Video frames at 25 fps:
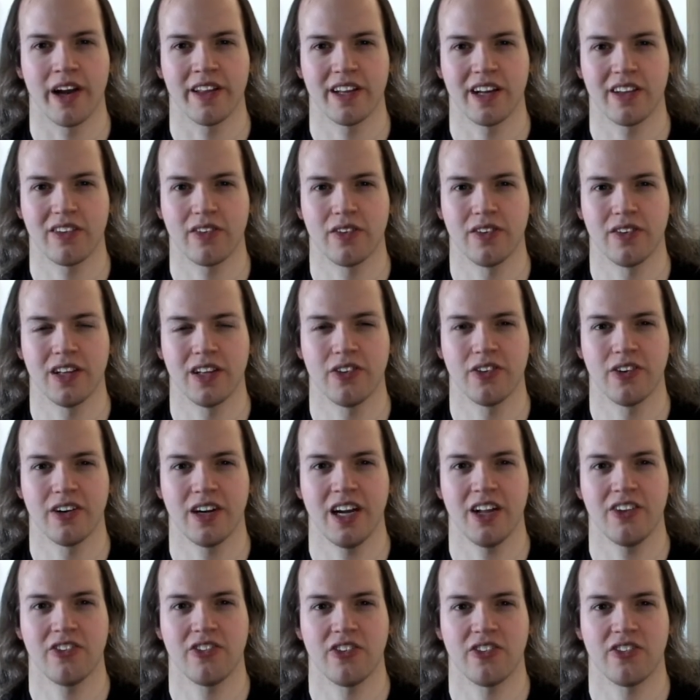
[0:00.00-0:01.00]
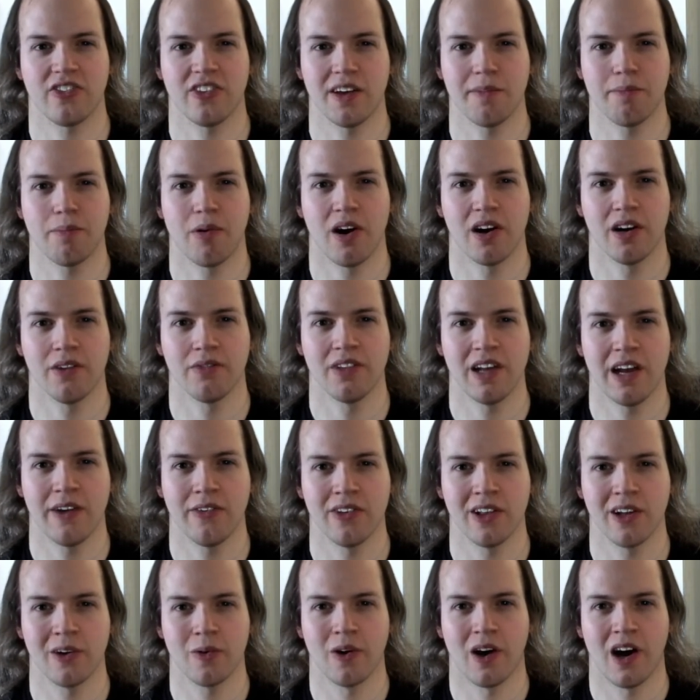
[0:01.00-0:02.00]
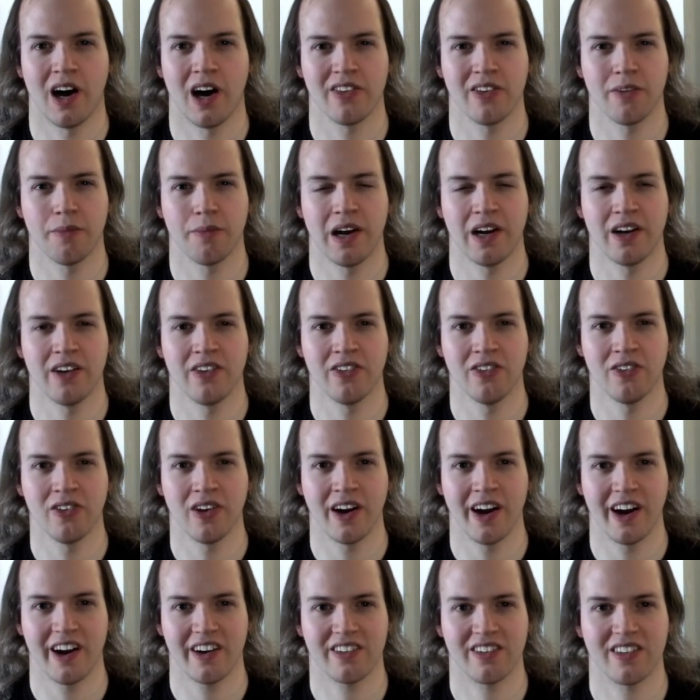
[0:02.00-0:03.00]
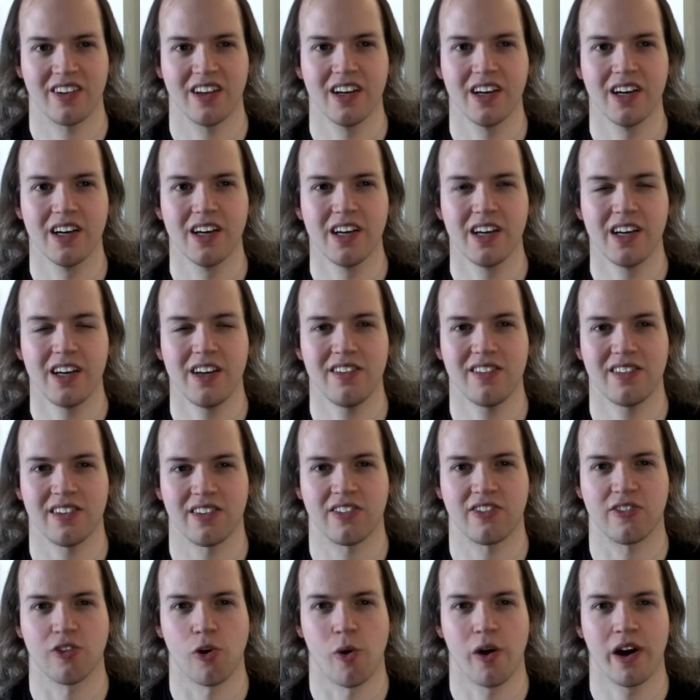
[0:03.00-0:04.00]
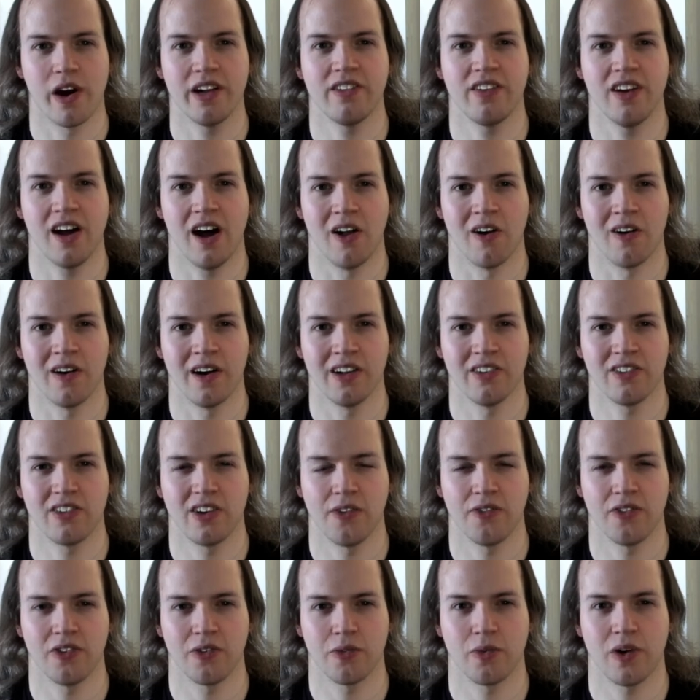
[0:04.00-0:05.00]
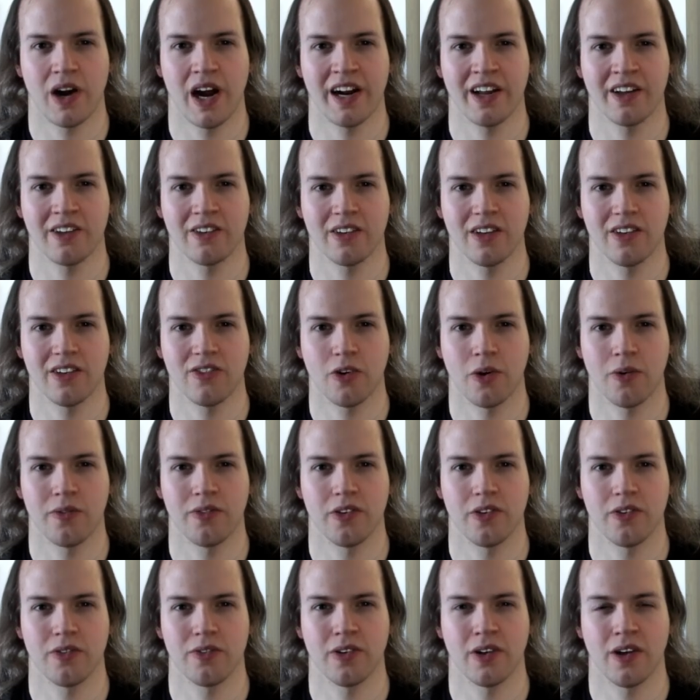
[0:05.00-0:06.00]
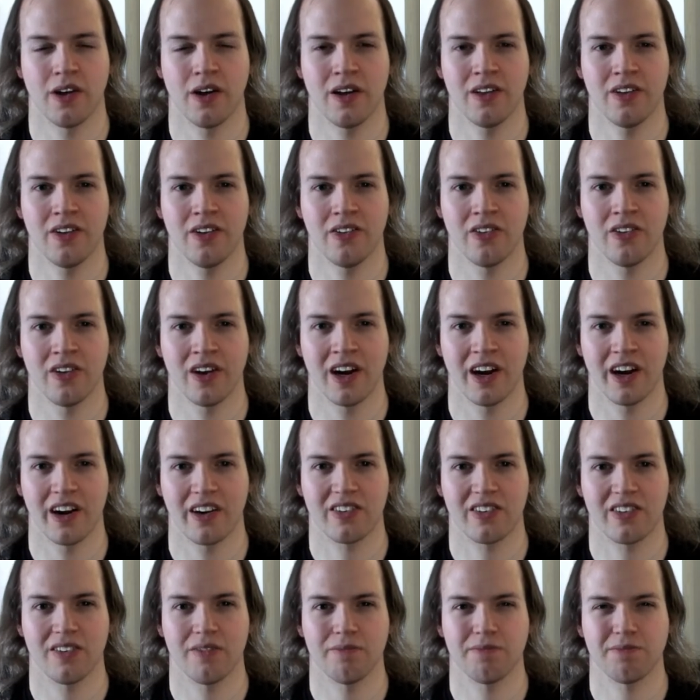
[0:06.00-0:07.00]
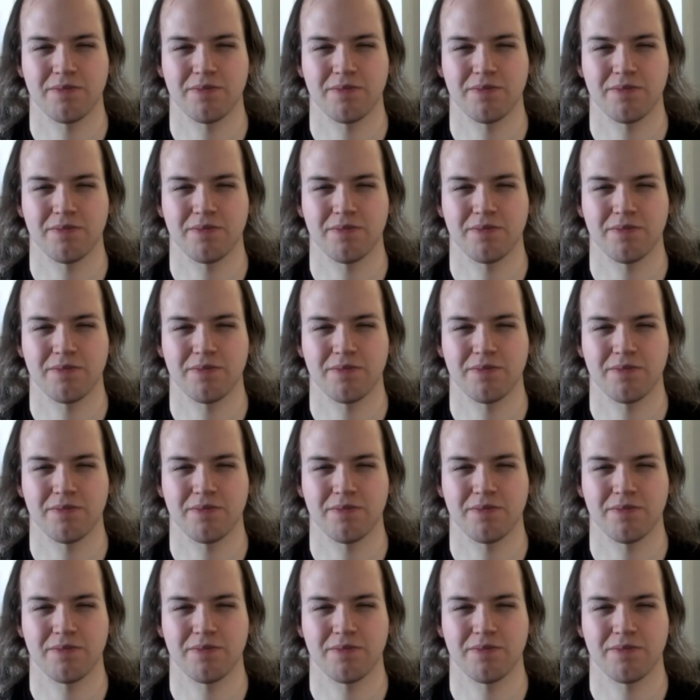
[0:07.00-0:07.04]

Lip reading: And that's another interesting part of David Lee Roth about his lyrics. He's a storyteller in terms of writing, in terms of his lyrics.